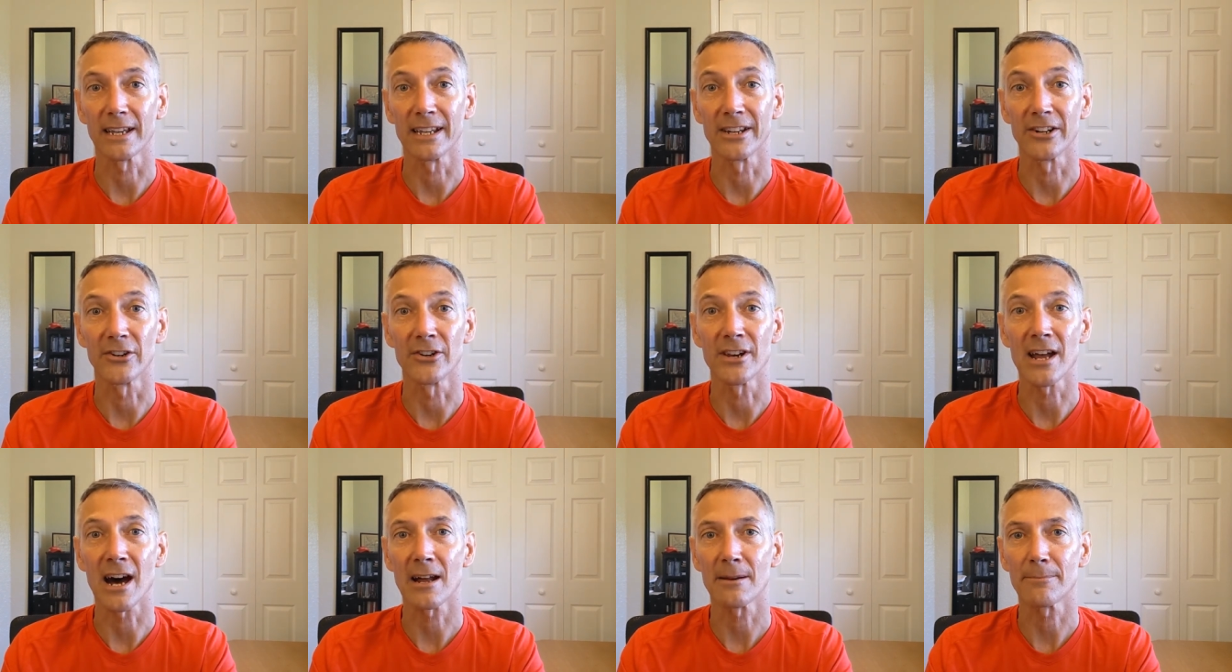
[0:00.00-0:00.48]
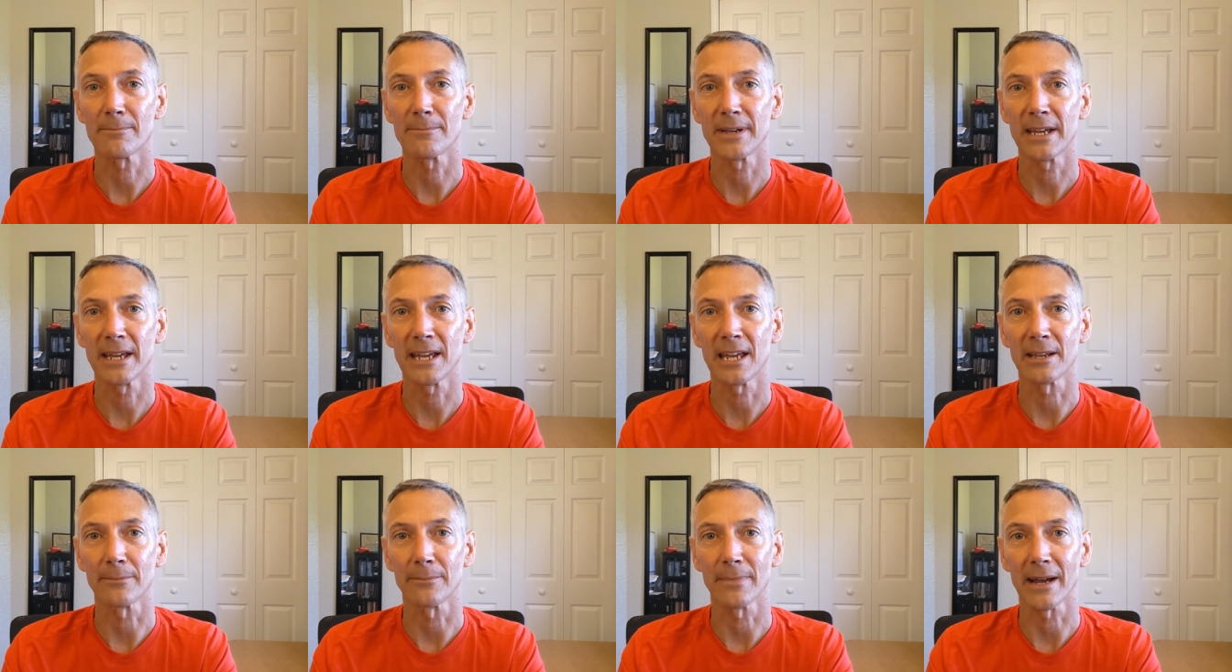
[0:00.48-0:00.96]
you're not
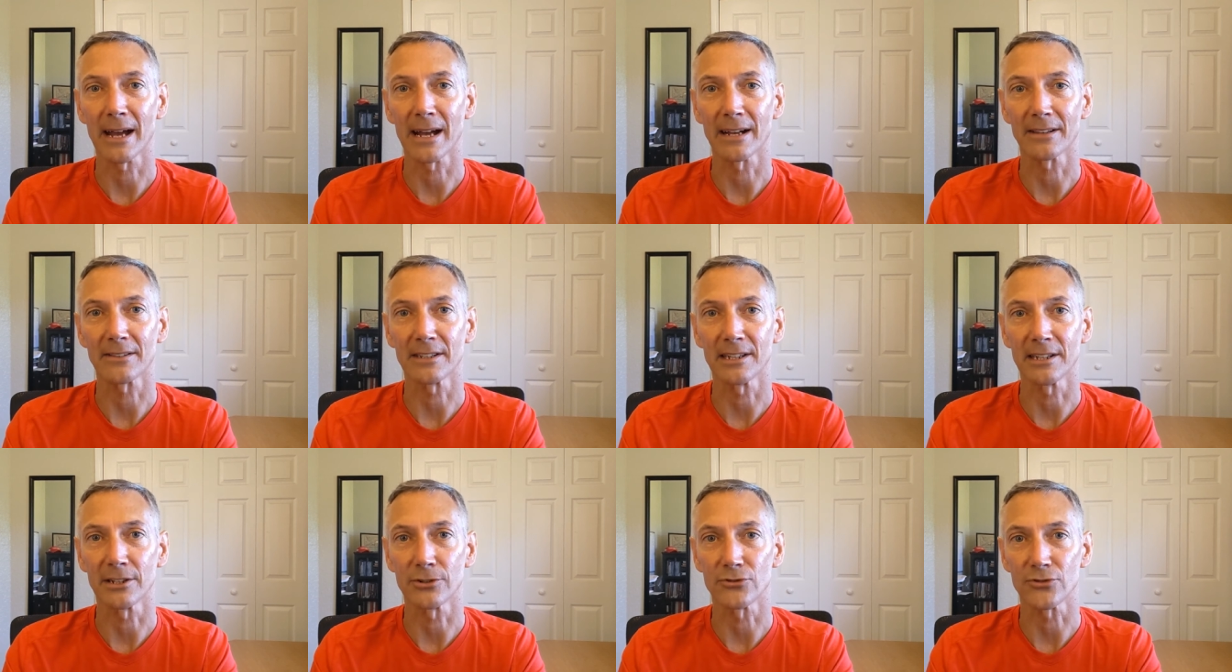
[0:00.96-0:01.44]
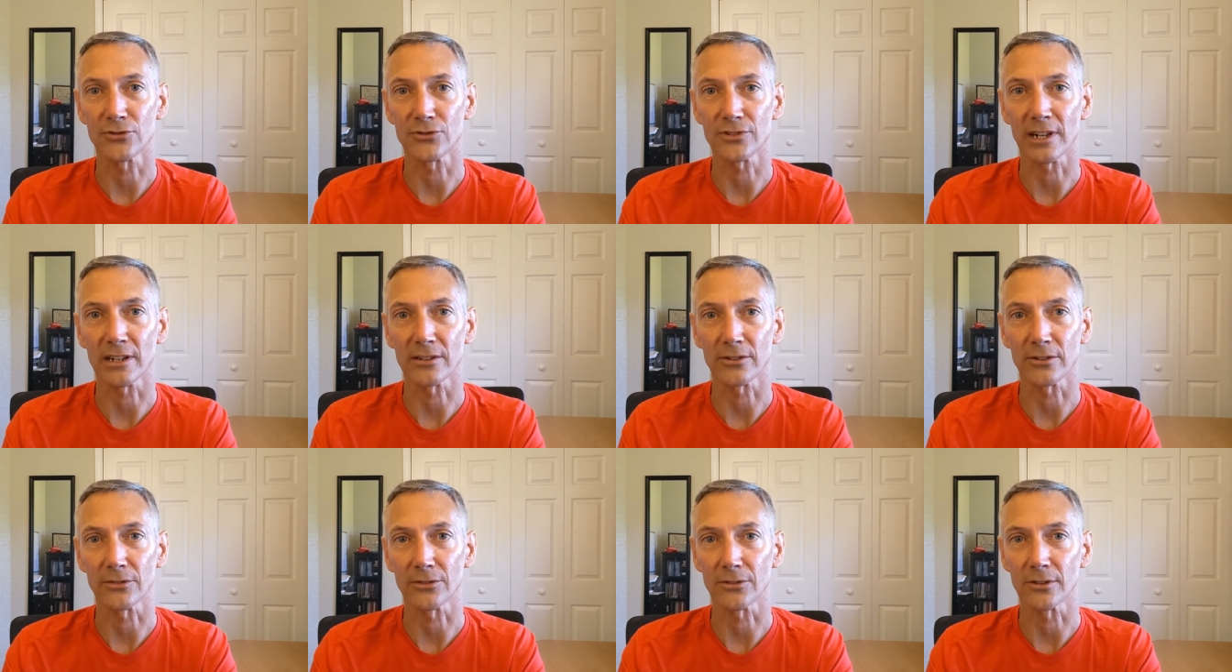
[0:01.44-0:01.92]
paying back the interest on
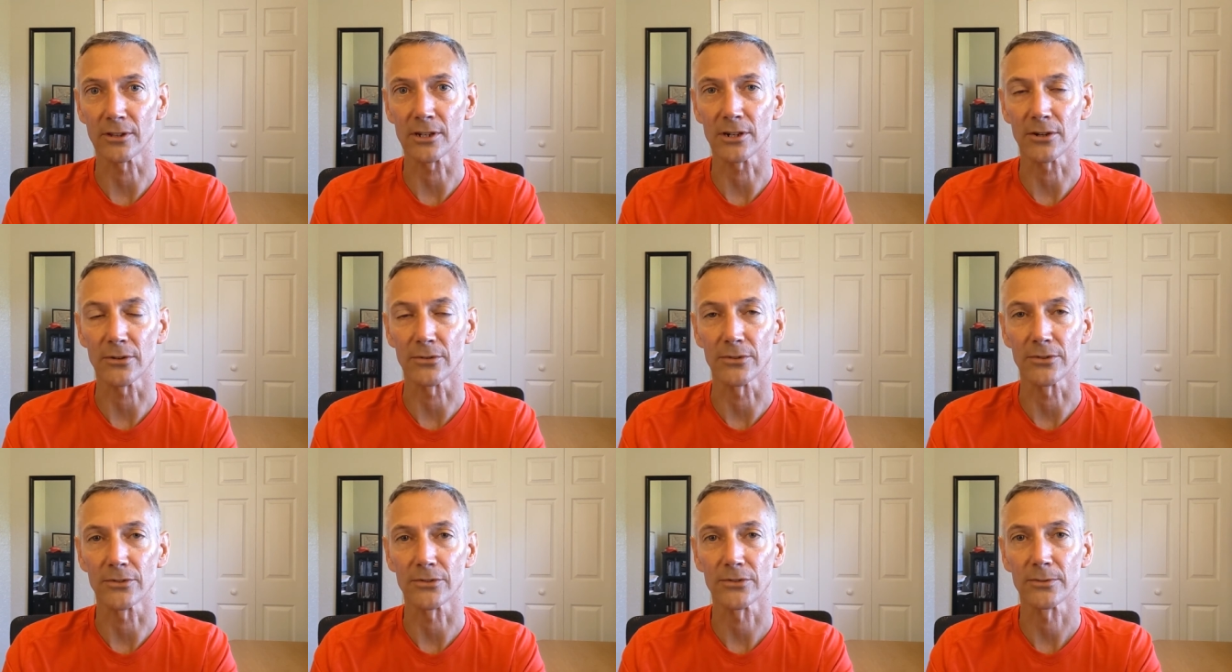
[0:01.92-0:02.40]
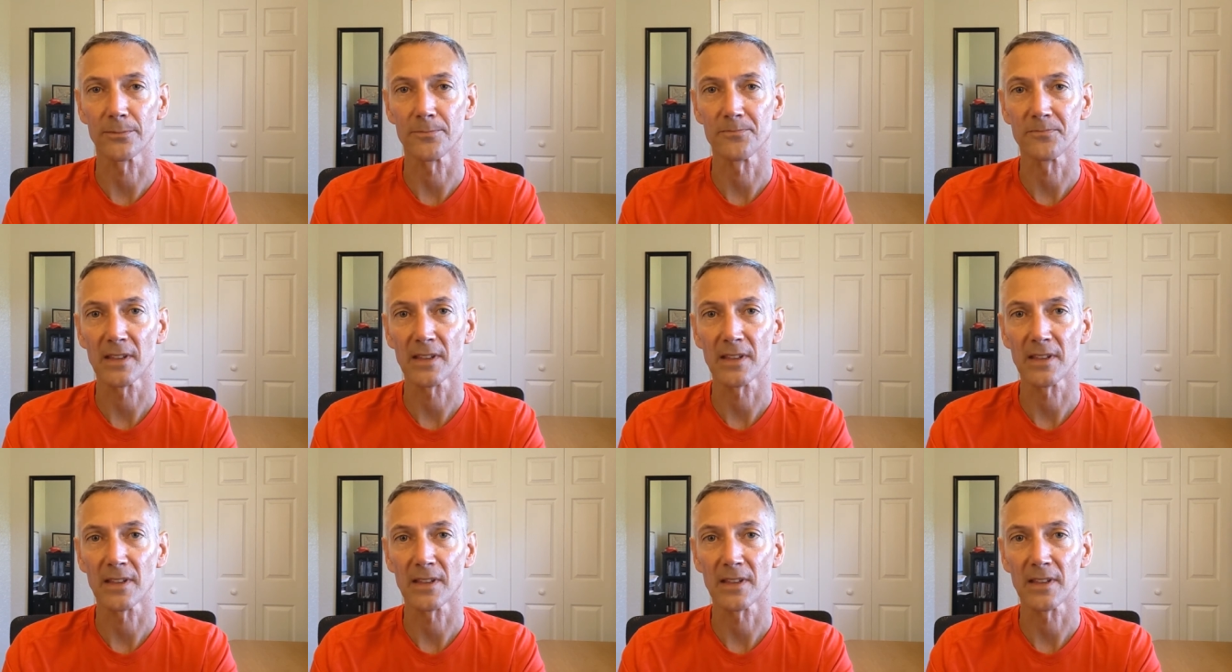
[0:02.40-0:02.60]
those loans.